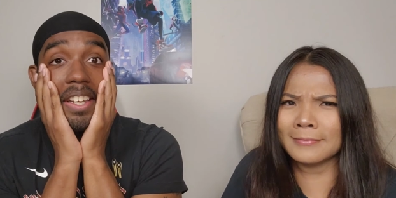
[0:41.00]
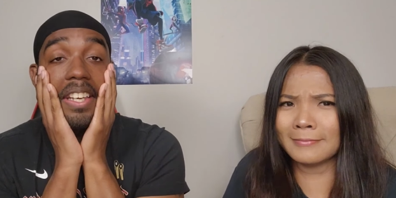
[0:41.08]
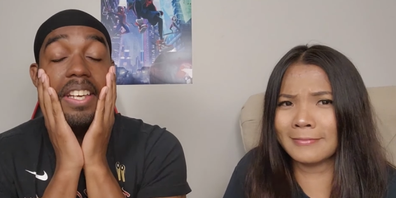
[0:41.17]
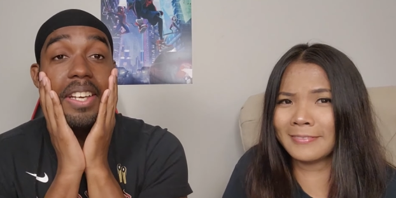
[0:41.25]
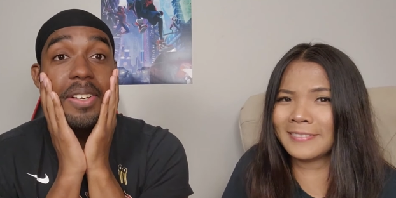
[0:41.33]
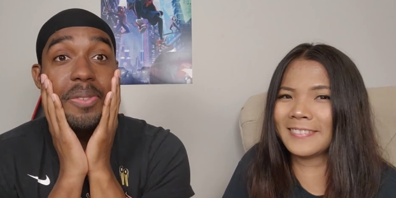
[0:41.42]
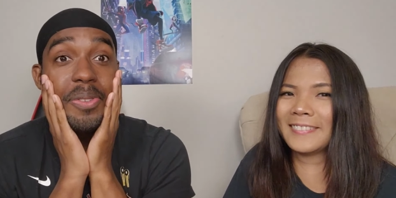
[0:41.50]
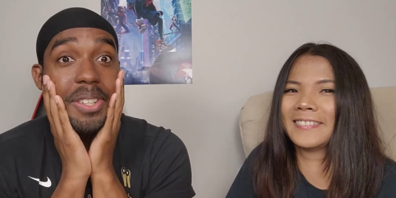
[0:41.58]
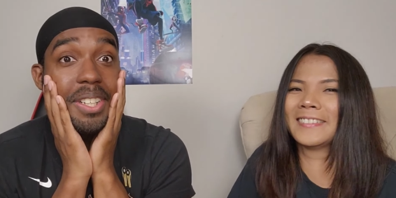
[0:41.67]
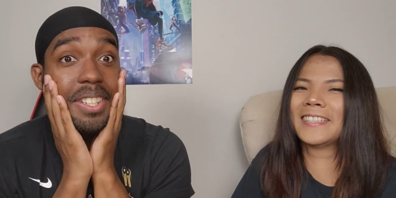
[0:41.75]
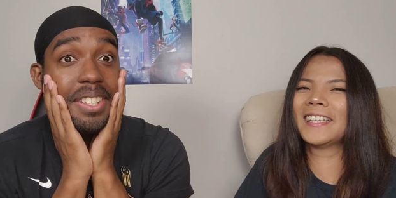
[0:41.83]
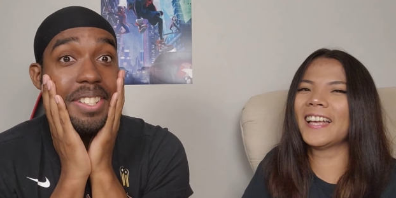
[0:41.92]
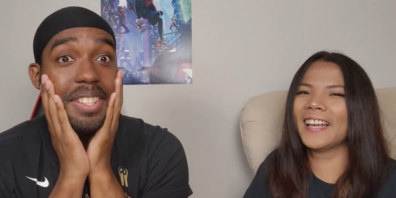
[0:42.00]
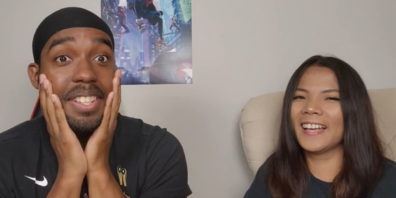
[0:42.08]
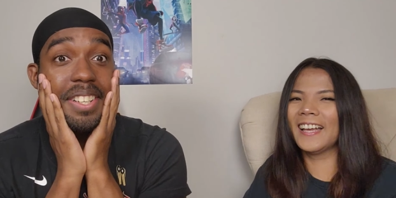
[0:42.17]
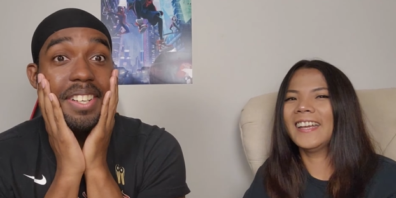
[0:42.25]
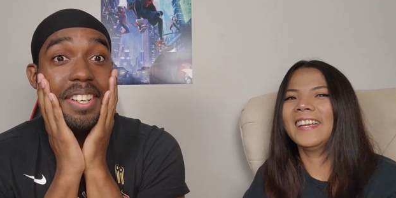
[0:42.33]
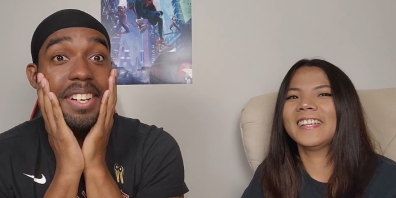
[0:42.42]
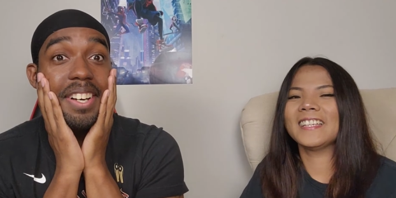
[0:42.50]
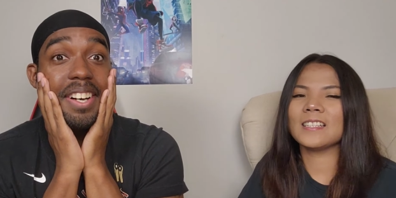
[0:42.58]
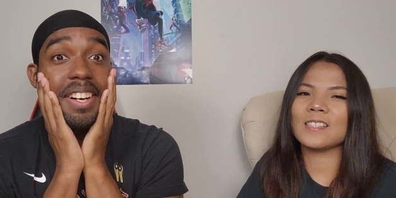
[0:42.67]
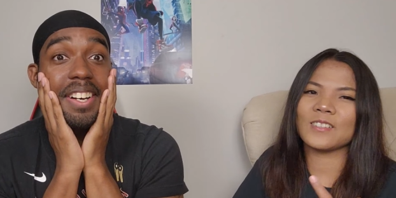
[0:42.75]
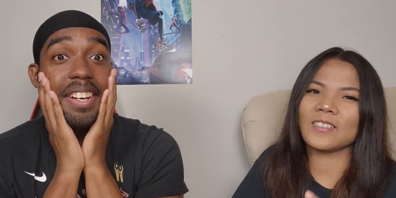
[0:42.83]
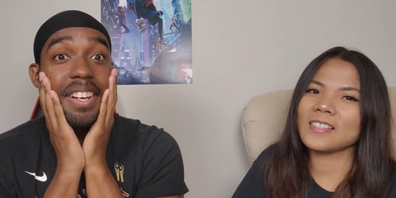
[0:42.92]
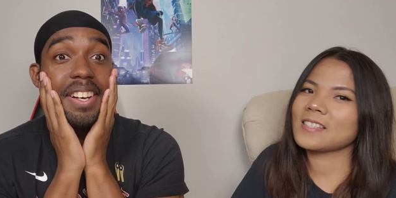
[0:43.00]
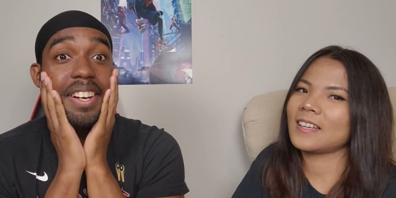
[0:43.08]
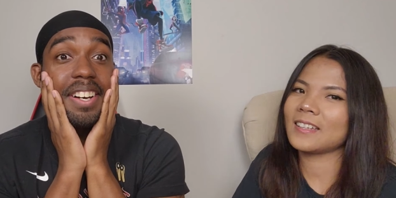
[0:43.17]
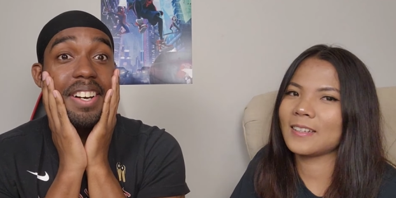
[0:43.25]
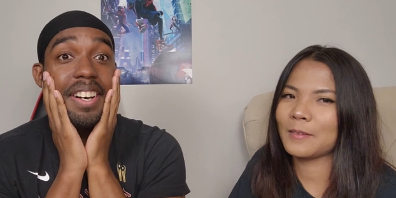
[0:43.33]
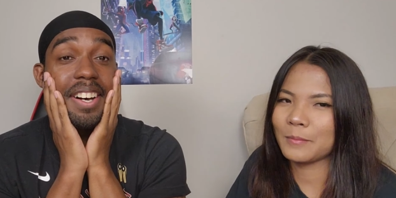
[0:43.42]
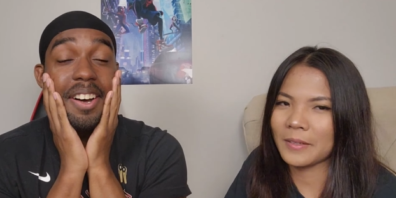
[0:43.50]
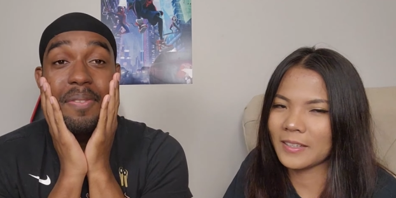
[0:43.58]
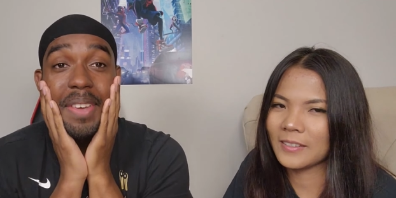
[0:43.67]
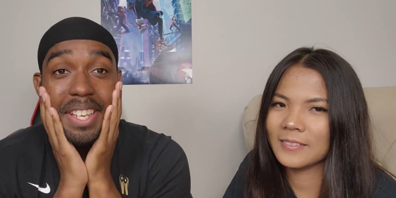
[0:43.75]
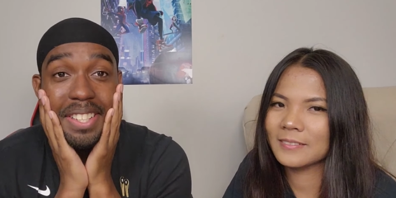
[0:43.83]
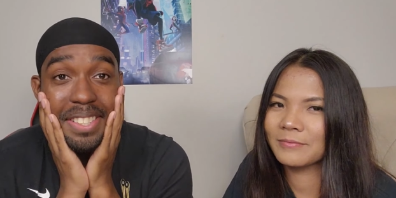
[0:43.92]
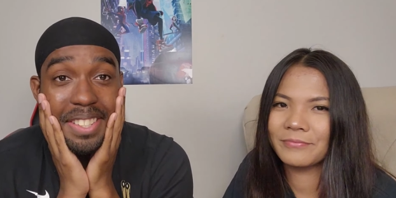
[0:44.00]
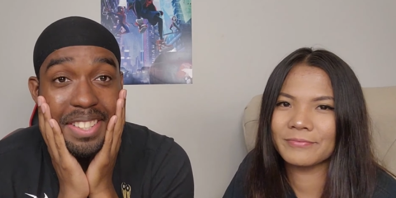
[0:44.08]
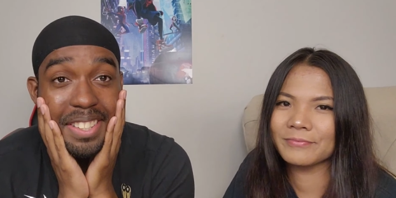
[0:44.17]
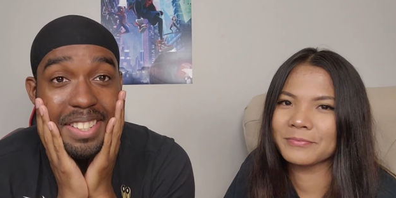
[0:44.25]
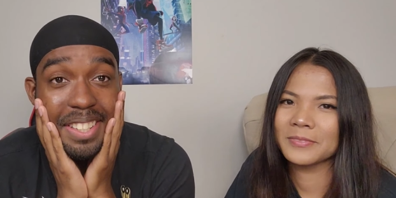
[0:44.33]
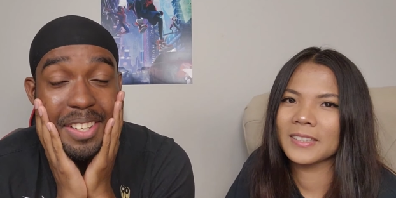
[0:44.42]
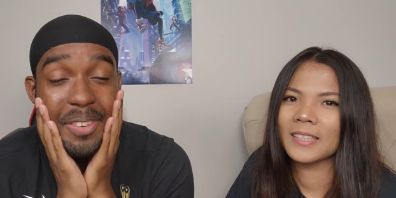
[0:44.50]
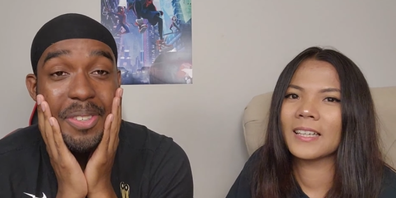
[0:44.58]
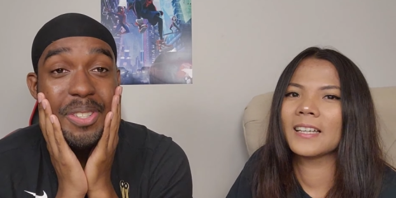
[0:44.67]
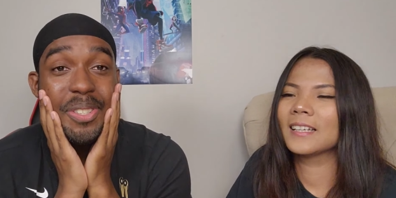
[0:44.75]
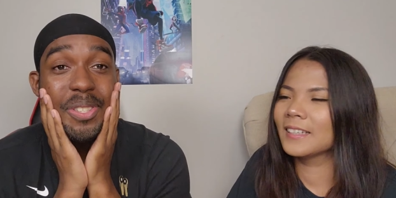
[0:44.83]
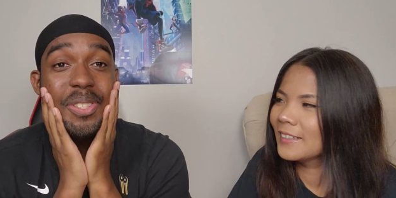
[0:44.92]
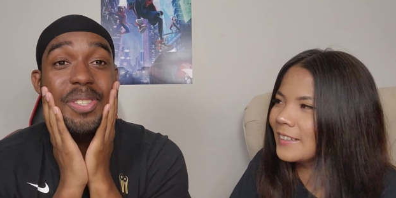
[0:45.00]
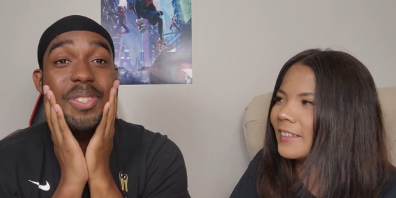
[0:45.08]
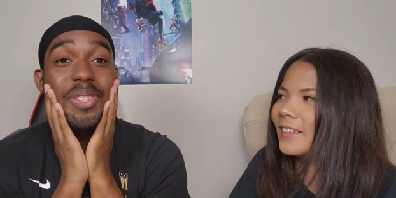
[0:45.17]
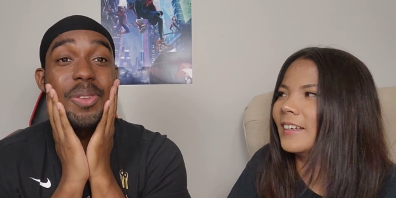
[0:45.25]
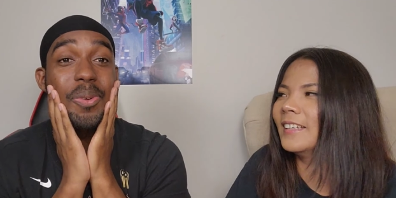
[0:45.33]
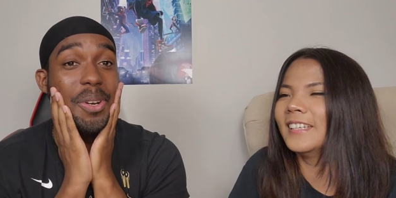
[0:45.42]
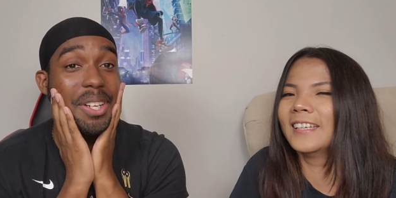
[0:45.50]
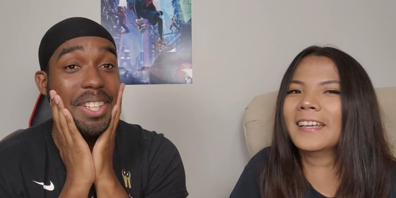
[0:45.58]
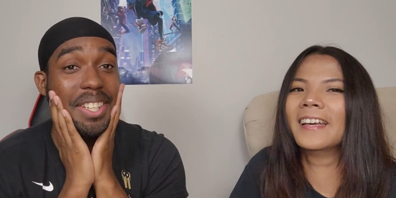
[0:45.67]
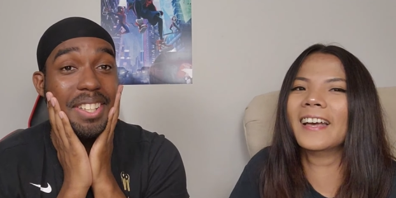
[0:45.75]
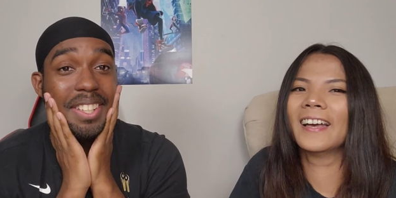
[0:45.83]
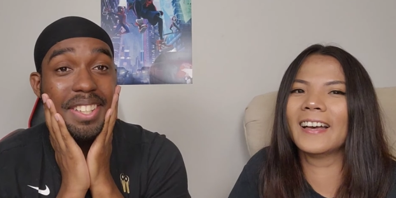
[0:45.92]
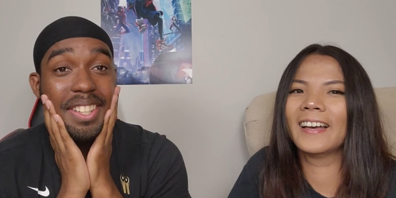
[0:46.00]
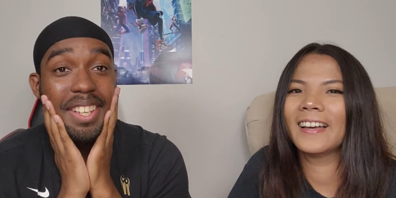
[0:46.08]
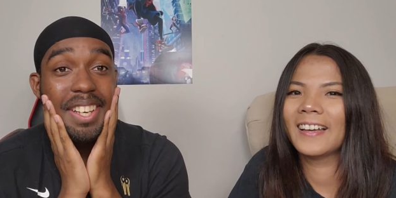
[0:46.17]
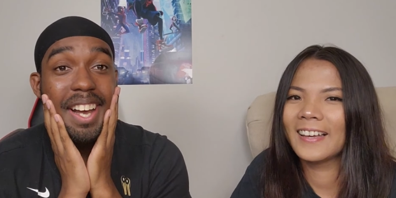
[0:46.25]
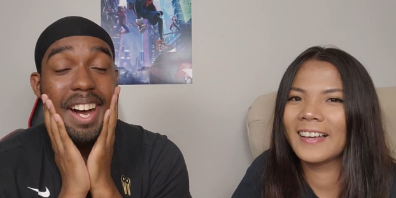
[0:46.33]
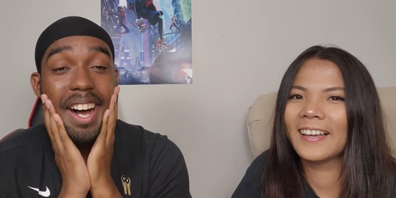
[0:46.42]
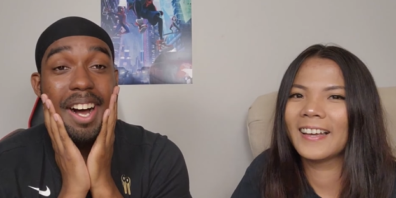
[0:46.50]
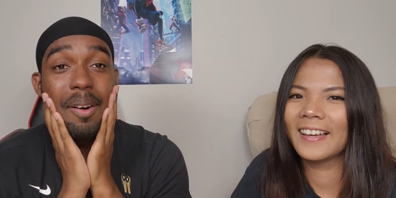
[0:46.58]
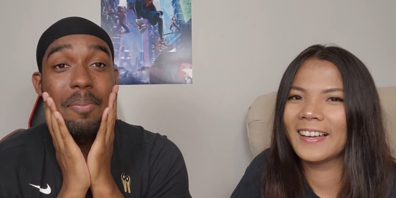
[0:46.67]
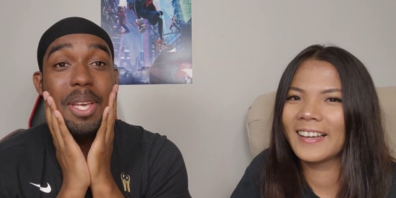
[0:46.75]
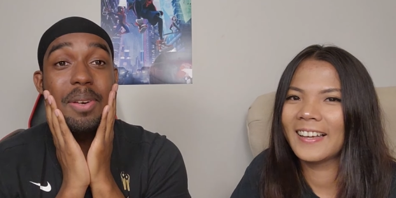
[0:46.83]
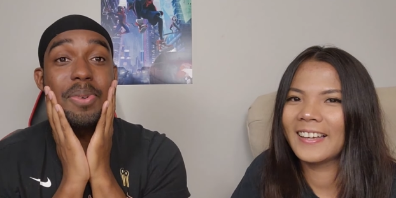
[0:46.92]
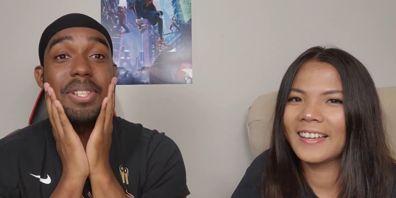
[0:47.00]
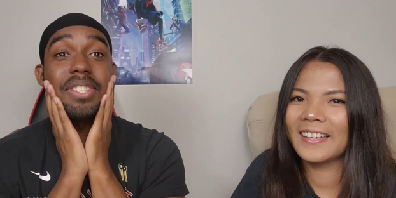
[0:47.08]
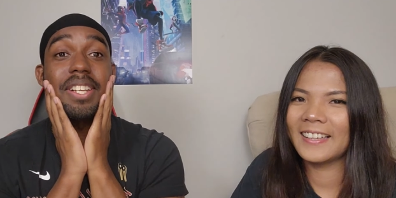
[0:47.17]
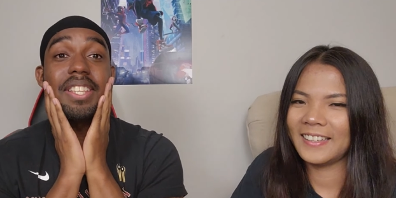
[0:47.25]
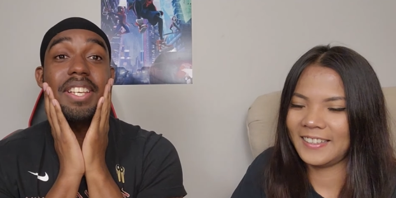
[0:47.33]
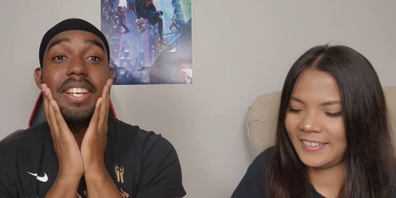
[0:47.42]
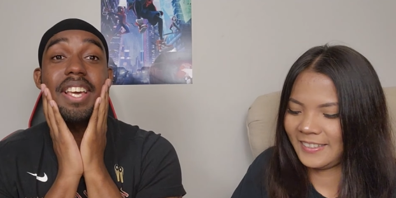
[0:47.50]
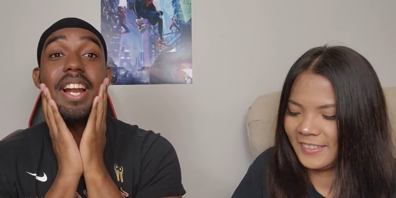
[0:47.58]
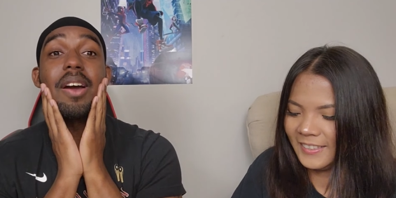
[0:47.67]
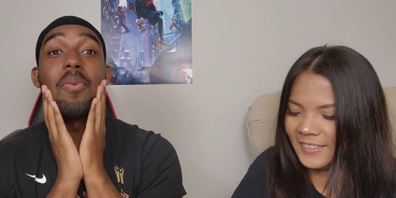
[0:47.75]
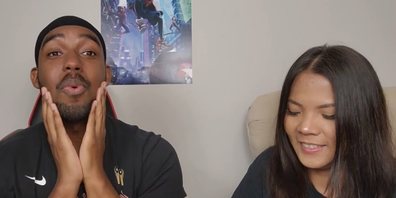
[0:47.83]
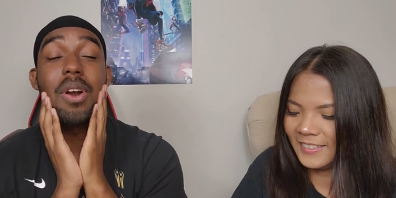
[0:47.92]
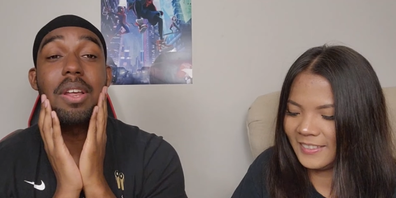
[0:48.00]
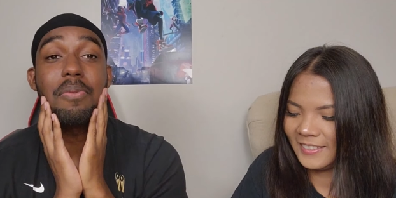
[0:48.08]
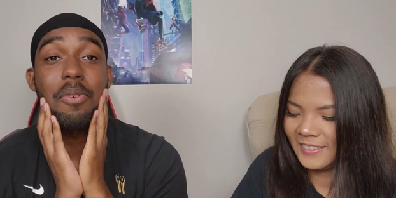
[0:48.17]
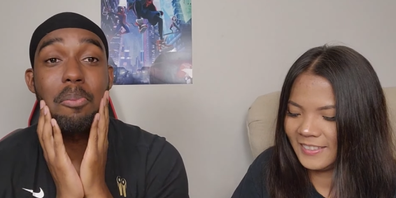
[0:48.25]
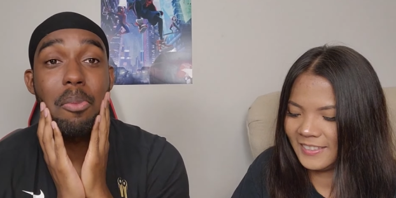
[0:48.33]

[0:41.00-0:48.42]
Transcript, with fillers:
Speaker 1: it was...
Speaker 2: He's too excited.
Speaker 1: Amazing. It was thrilling. Um, it was something that I wanted from